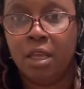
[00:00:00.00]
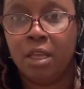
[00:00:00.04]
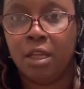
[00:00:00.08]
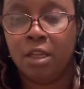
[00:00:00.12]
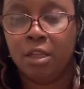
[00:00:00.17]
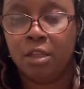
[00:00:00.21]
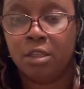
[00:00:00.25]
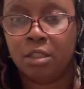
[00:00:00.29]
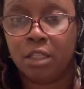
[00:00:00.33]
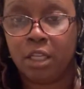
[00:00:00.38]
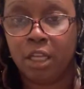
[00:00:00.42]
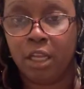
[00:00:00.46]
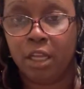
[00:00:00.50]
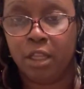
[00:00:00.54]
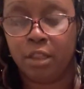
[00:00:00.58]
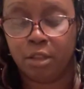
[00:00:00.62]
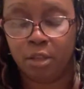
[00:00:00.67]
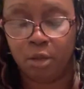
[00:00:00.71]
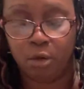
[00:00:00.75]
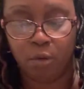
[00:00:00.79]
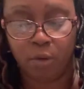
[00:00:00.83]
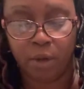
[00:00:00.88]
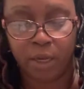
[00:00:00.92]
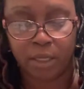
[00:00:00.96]
seeing
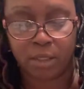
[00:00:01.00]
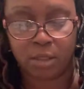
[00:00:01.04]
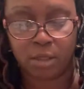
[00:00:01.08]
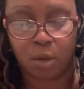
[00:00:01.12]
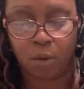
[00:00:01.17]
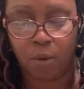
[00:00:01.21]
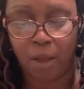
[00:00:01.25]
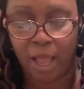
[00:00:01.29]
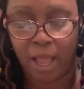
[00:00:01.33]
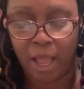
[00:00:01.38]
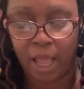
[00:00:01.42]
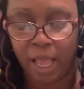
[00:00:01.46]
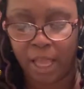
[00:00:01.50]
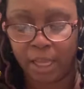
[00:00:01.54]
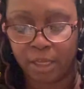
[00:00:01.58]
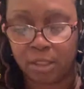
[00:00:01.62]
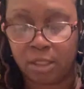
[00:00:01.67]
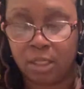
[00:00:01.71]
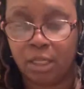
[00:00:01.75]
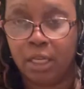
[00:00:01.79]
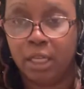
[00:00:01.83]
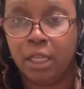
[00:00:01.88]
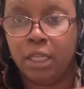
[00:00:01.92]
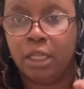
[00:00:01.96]
through it, so I
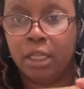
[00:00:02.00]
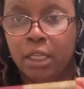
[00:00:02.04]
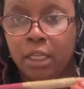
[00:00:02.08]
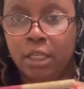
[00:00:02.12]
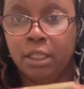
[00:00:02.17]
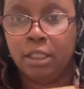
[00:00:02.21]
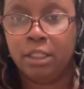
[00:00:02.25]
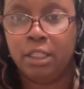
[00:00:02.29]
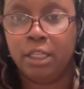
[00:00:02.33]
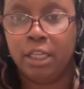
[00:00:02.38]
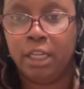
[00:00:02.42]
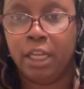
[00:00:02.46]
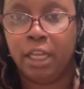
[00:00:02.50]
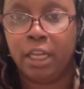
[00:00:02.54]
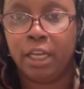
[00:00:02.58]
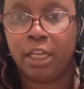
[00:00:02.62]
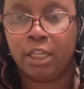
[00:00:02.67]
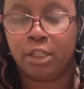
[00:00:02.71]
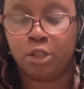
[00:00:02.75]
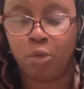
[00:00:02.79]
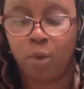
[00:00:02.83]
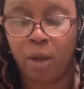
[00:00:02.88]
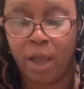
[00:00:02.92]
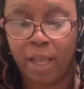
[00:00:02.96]
actually did
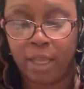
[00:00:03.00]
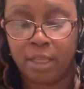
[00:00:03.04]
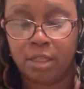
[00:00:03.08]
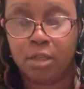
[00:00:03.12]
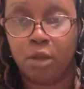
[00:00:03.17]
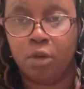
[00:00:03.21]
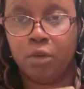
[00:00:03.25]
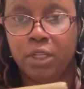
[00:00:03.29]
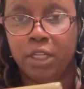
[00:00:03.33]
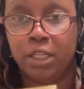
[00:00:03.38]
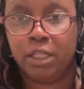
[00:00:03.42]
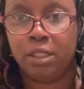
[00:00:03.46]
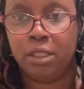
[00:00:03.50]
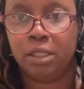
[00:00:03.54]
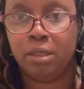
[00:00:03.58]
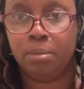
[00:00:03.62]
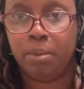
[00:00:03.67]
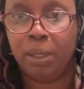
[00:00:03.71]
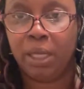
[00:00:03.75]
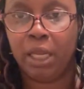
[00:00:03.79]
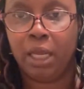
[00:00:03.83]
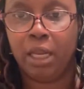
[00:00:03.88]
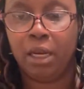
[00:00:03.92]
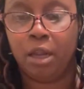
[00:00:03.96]
it twice. So this is
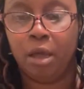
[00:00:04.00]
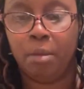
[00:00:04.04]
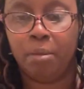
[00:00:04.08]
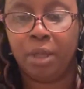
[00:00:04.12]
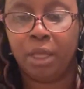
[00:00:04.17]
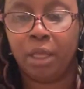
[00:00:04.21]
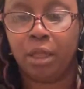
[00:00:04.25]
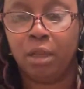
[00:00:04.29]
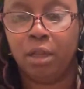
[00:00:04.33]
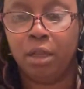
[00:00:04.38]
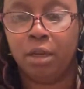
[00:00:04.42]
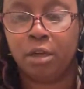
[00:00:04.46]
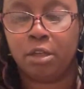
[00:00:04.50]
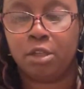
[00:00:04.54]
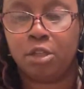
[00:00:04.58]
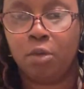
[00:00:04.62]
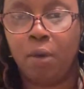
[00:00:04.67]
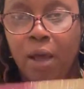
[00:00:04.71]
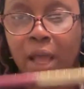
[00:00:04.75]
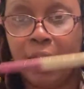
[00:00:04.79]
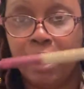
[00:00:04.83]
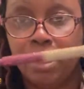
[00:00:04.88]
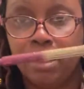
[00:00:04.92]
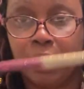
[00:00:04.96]
pen done been glittered
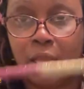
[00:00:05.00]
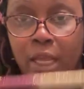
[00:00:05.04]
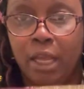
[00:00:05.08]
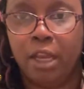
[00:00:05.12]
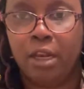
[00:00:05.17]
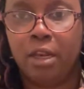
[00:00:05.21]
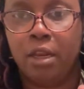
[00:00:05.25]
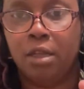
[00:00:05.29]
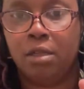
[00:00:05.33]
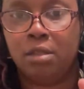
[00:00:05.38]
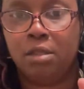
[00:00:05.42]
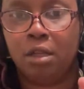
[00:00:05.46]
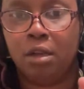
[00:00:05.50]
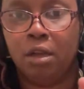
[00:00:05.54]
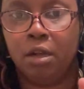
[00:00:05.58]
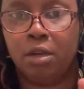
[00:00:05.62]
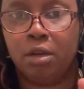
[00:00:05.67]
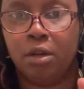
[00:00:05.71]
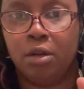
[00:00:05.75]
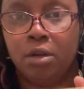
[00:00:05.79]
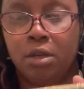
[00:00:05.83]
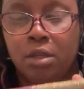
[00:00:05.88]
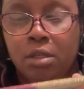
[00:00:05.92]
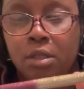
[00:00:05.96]
twice and done turned
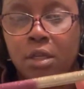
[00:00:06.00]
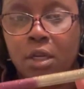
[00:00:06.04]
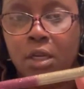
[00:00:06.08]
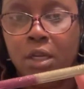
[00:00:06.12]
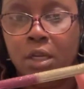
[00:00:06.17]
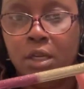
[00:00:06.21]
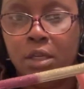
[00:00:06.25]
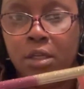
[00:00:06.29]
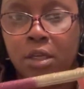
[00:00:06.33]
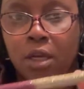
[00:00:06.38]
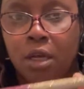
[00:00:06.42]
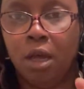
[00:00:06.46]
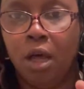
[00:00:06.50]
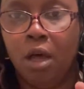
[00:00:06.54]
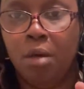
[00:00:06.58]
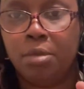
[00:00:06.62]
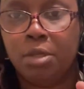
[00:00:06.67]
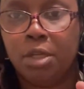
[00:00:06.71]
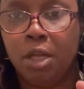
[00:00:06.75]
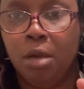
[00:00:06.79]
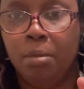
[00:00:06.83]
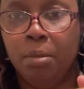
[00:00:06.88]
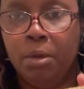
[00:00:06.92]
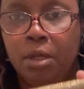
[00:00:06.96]
on the cup
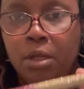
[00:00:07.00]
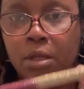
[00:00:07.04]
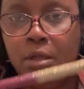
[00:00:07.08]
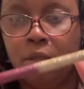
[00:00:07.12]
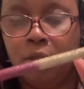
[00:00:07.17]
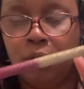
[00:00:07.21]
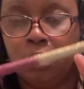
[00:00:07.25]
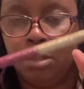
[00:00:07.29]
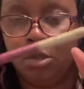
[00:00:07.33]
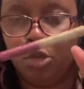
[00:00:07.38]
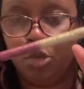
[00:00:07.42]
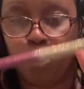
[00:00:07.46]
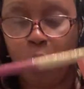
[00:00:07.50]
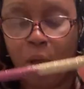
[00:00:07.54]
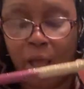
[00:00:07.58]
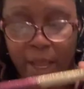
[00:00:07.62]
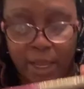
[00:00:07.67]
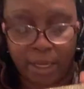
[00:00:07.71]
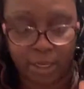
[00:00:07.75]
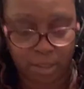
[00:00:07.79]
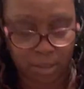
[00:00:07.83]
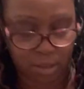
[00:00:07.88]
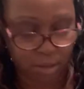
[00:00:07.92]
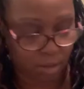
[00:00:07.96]
tumbler
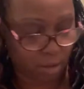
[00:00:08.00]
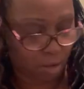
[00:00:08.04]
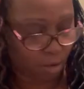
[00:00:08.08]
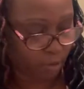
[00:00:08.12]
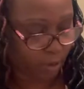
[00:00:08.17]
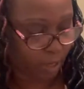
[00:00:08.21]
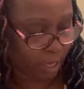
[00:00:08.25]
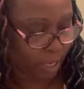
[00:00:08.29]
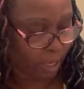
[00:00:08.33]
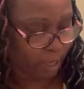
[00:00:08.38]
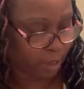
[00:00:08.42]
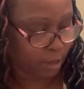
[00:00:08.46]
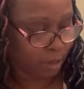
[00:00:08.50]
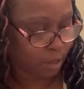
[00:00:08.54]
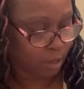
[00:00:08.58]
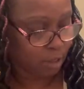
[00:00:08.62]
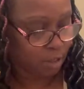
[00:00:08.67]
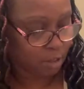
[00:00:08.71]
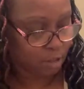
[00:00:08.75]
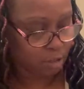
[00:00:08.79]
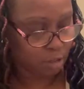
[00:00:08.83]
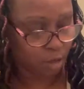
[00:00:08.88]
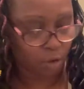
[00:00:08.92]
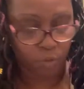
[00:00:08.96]
twice. Okay,
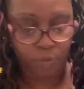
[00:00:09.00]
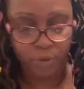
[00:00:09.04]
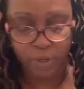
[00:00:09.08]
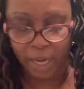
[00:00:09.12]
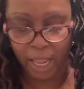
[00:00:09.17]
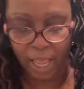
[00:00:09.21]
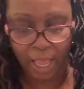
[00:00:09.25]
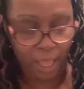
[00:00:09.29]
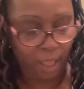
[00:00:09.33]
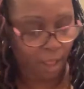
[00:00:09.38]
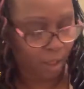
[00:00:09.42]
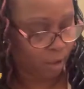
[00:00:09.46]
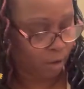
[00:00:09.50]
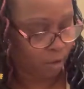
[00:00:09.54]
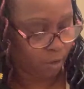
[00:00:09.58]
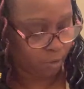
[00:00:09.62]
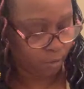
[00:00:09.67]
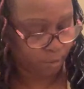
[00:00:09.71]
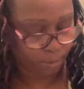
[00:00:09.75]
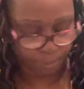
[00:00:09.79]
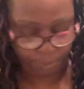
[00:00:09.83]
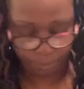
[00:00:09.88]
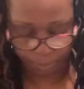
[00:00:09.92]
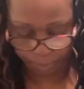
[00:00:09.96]
so now